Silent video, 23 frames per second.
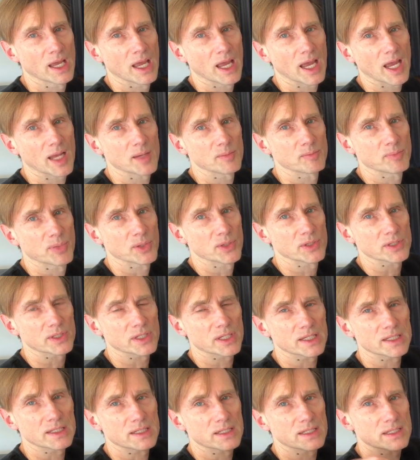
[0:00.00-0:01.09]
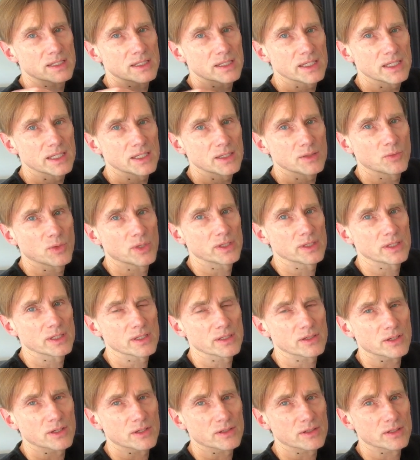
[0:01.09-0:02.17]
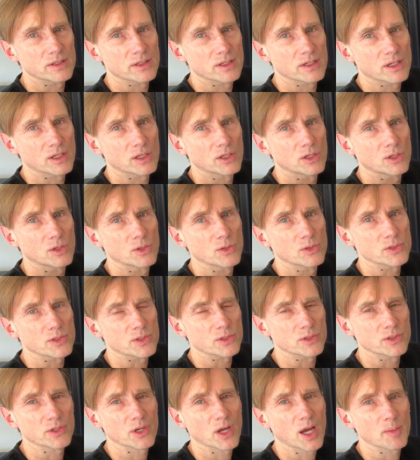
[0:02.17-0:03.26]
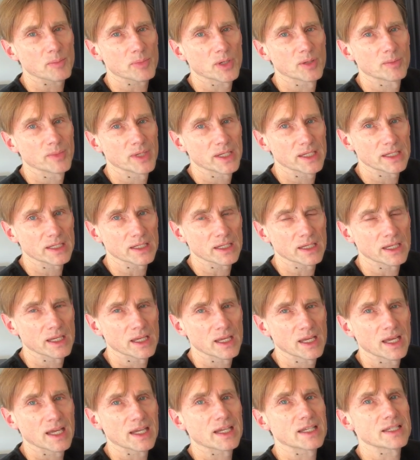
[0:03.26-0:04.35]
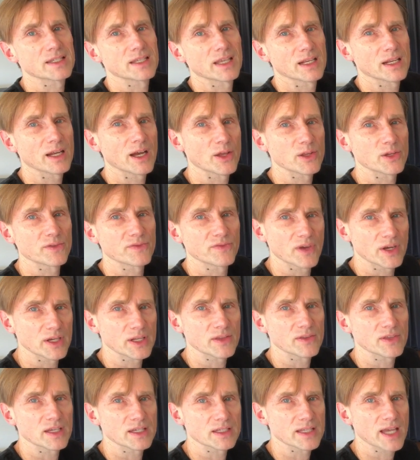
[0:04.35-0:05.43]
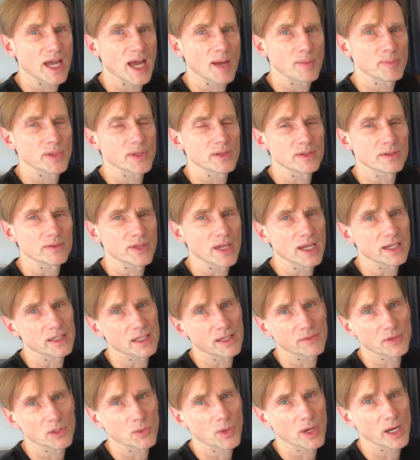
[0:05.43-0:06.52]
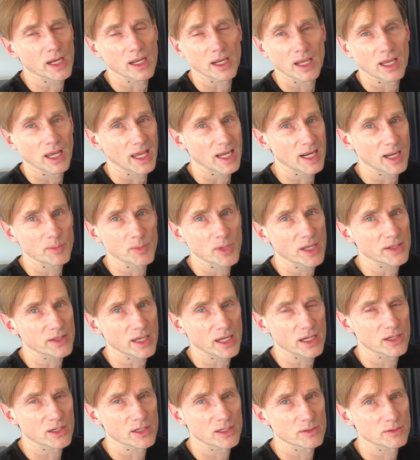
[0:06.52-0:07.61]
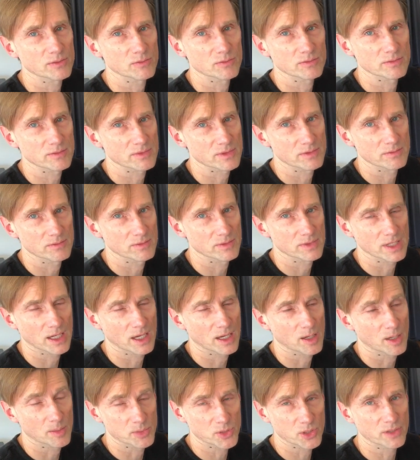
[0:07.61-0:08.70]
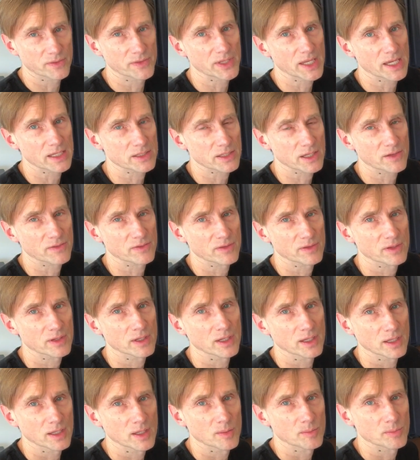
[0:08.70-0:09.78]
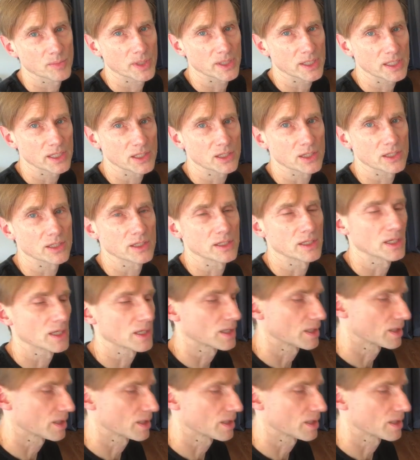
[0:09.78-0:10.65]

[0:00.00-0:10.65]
And Burton can see when these are closed or not permitting, because then other funny things happen that give it away. And I'm not that good at observing that stuff, but he could.